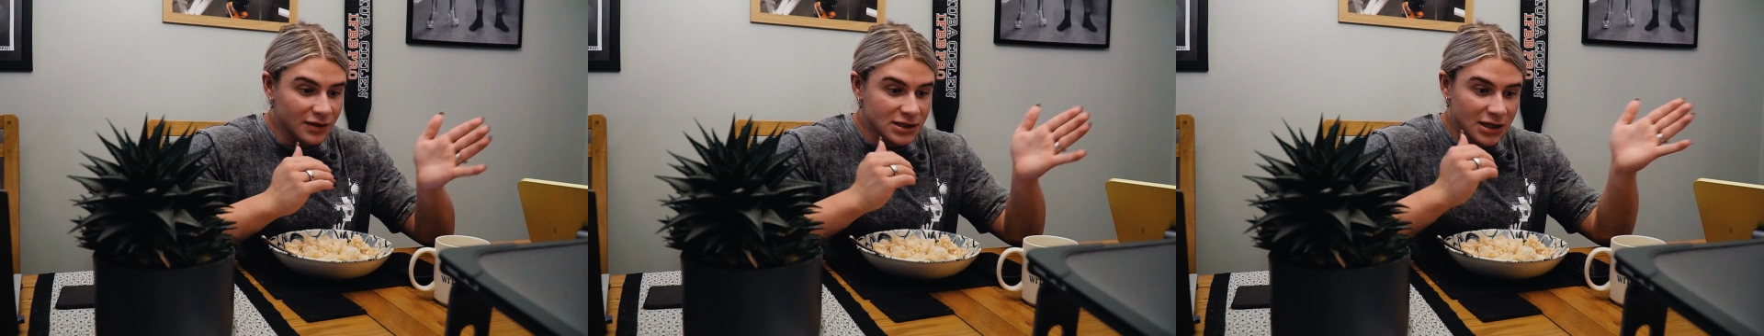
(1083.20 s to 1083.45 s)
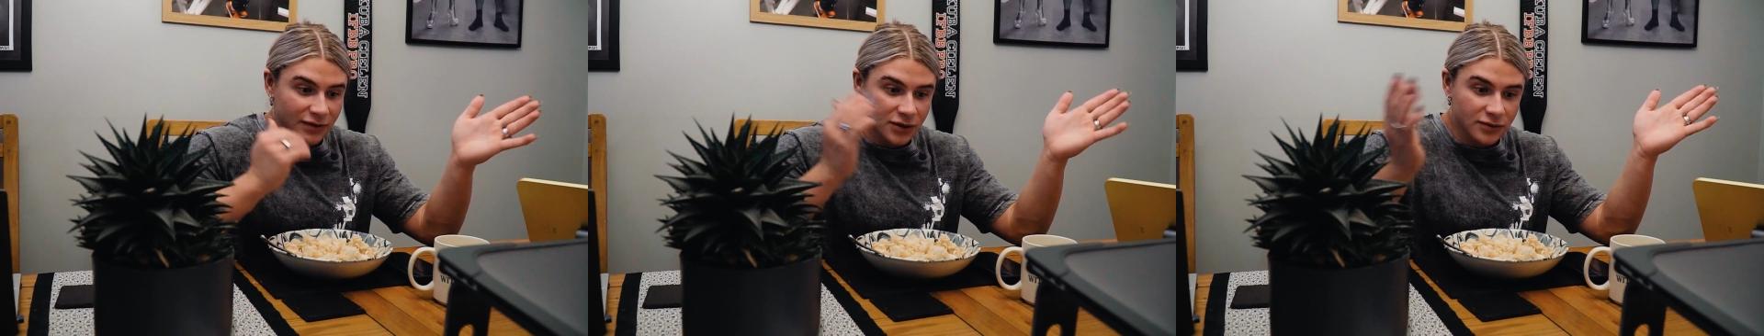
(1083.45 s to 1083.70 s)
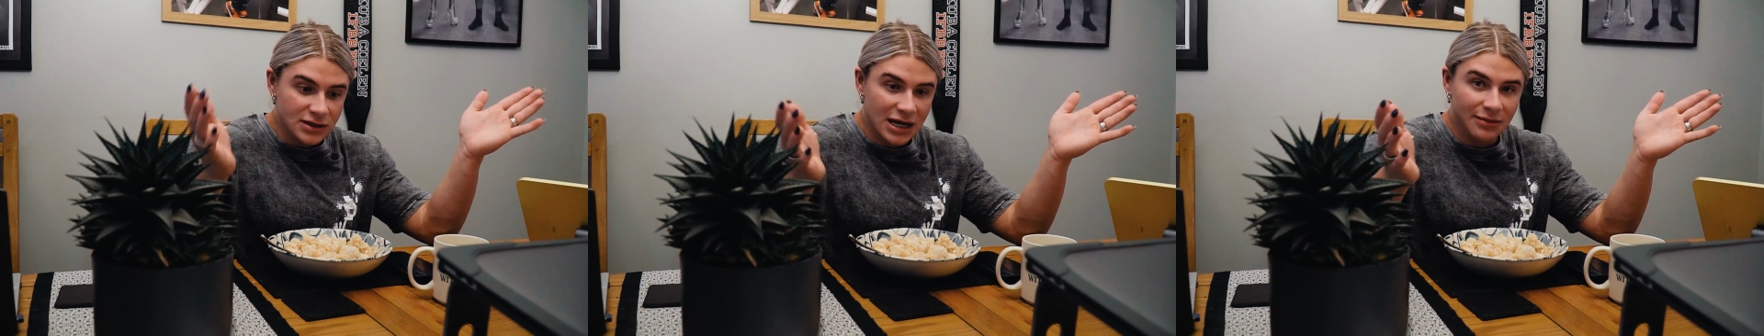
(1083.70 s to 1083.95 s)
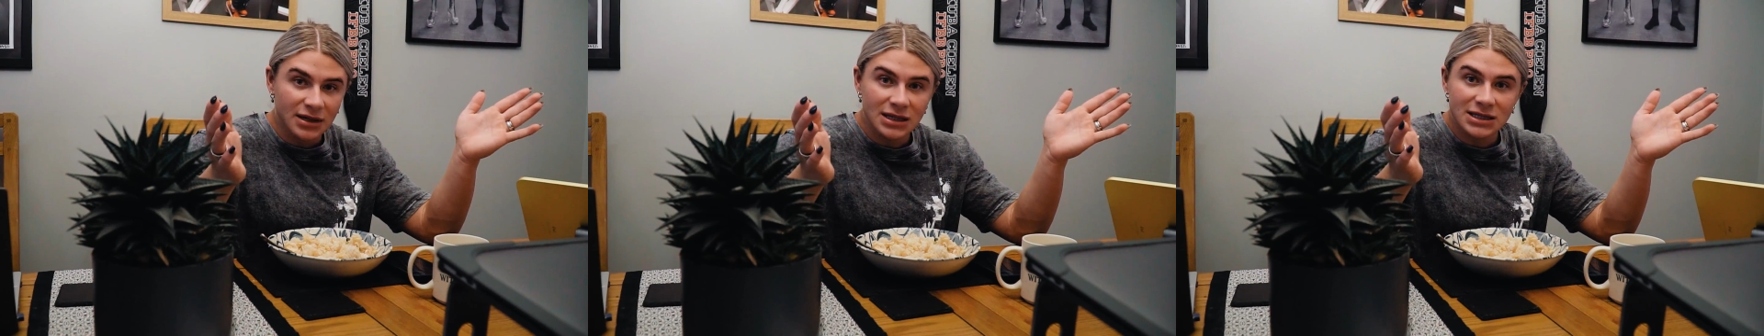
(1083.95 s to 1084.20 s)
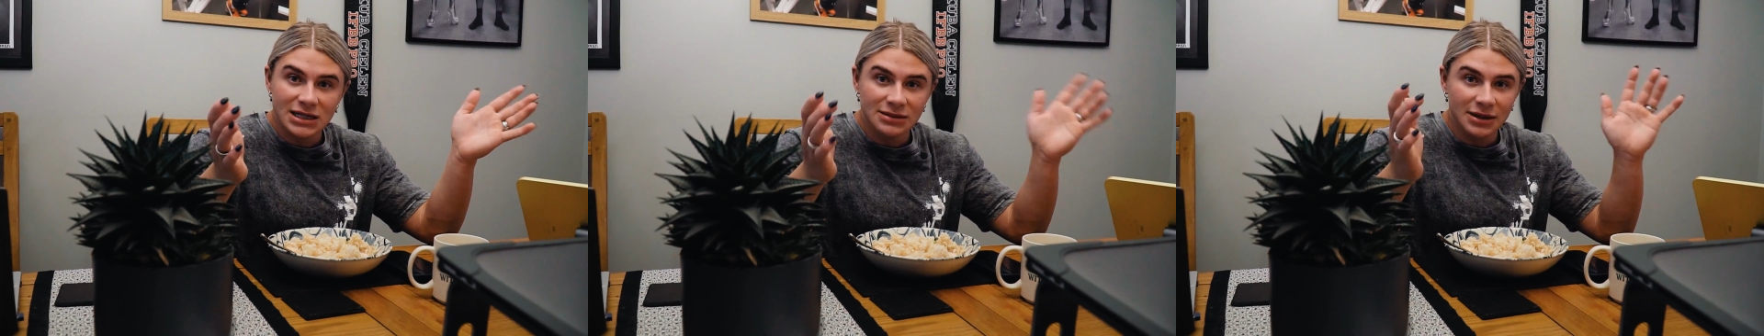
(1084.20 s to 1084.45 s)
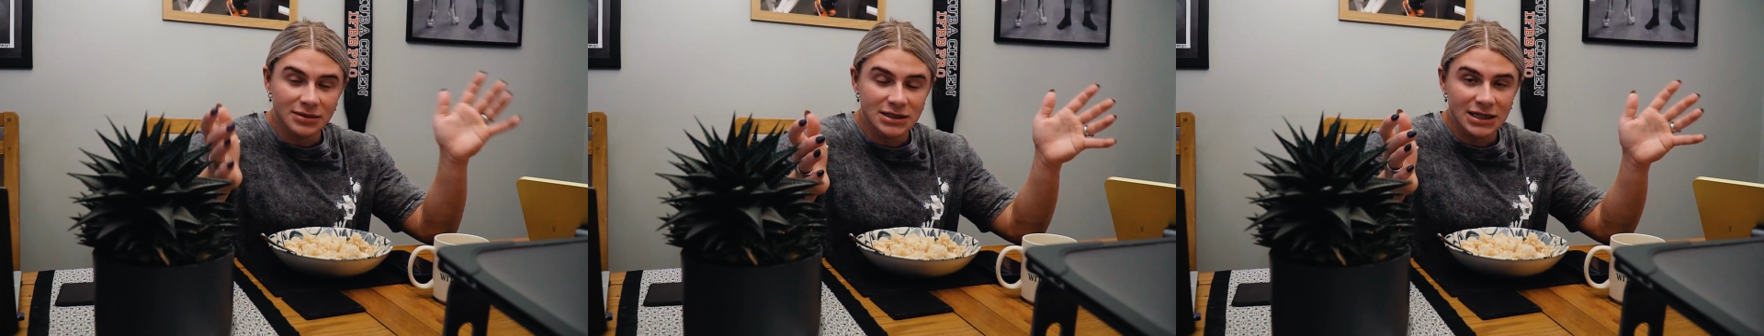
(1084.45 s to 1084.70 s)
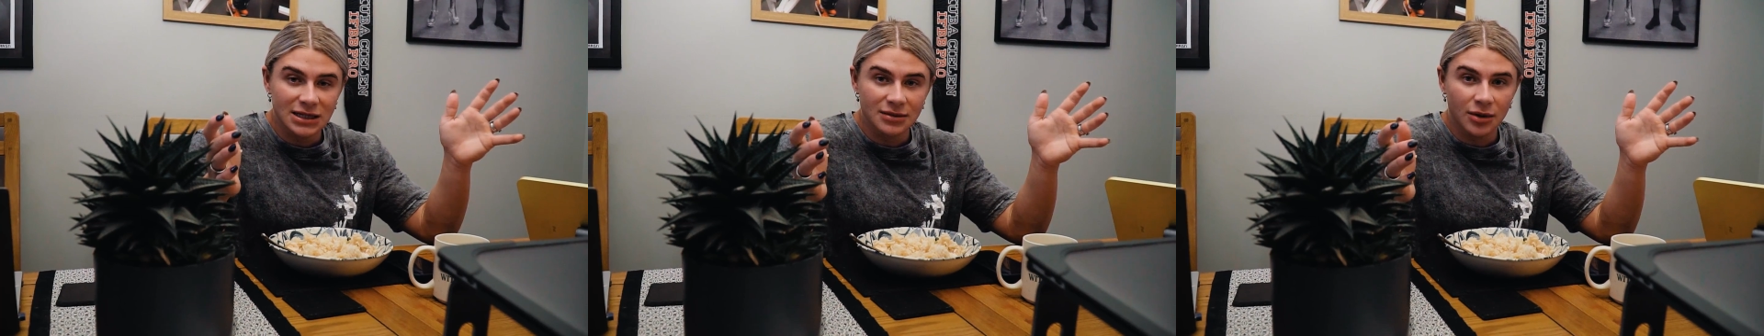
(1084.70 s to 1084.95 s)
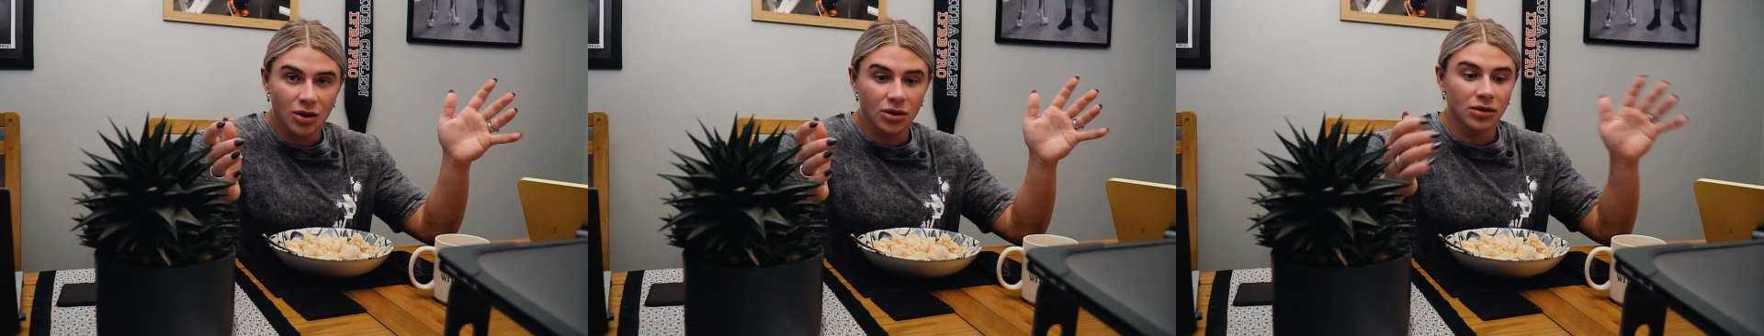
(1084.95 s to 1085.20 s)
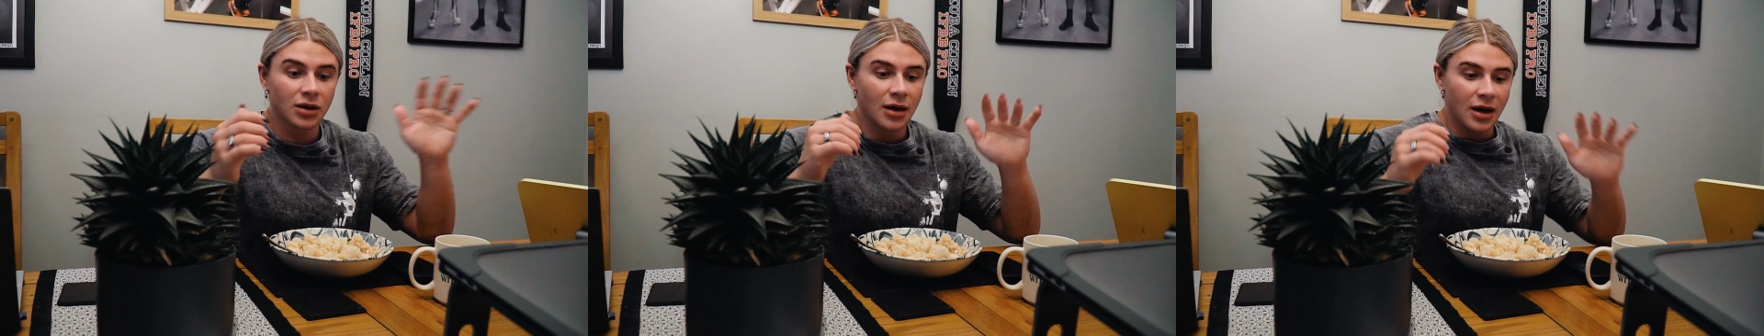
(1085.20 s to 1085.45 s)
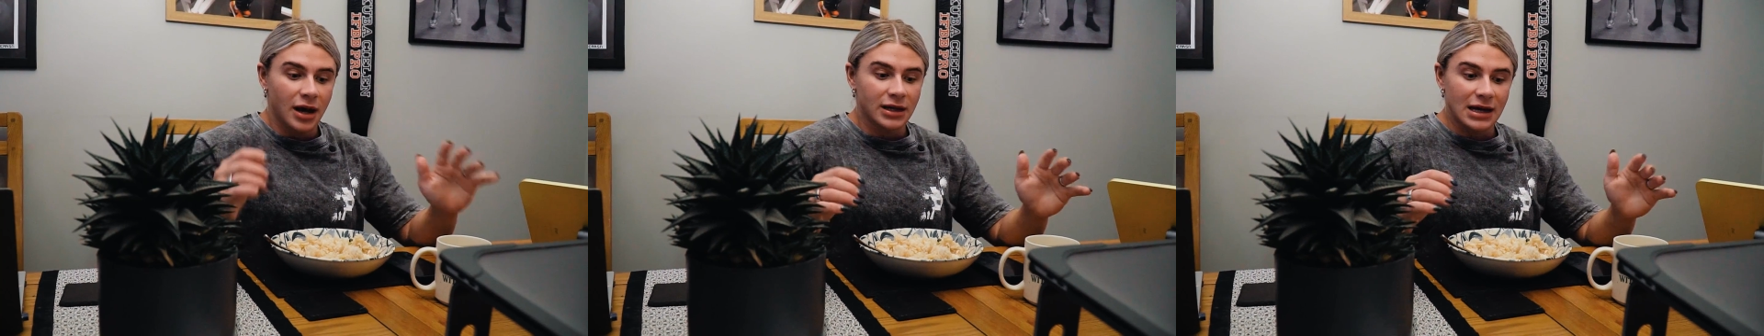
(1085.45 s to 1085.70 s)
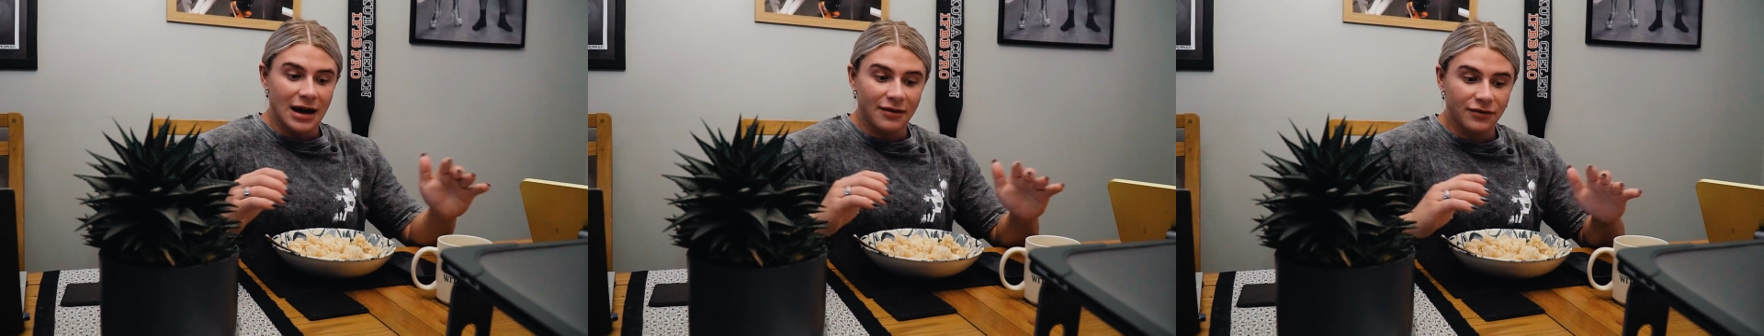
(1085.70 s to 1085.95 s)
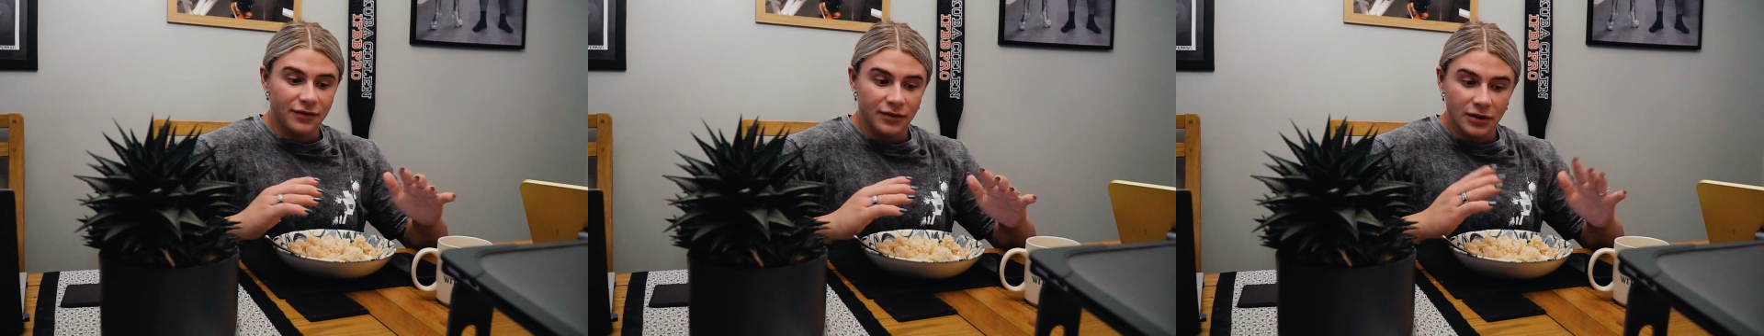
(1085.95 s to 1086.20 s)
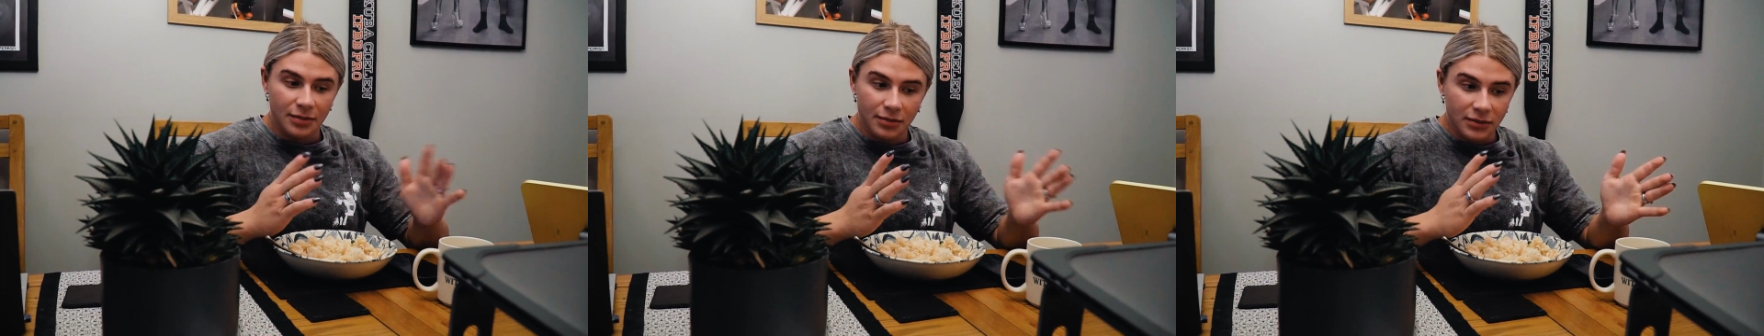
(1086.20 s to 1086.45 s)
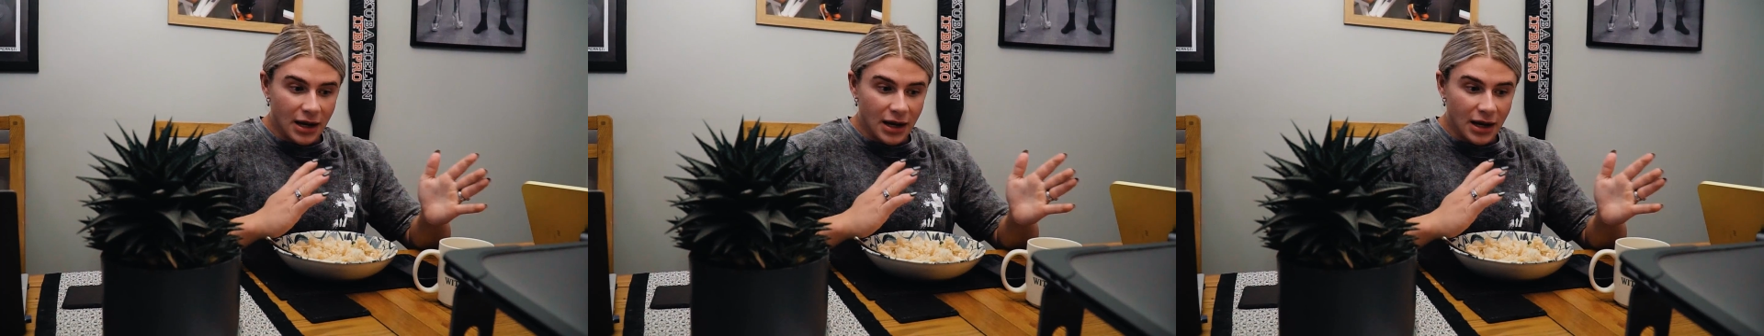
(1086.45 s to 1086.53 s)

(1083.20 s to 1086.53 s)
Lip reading: yourself enough time in your day to be able to eat them all, and you have the